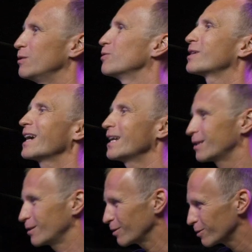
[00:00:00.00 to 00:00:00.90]
you
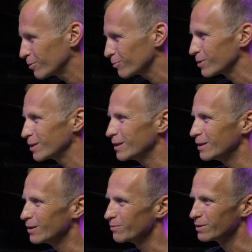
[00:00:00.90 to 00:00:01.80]
can't talk to
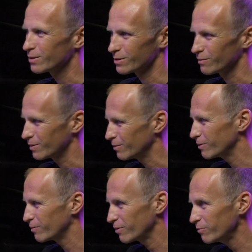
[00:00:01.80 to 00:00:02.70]
CEO because of the
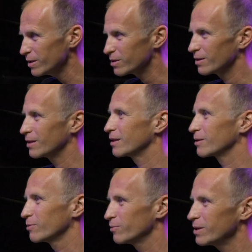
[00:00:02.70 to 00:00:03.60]
different reason, and there are
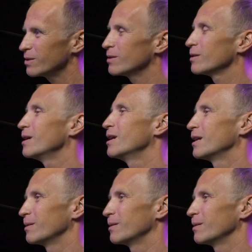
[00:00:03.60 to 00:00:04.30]
good reasons. Yeah.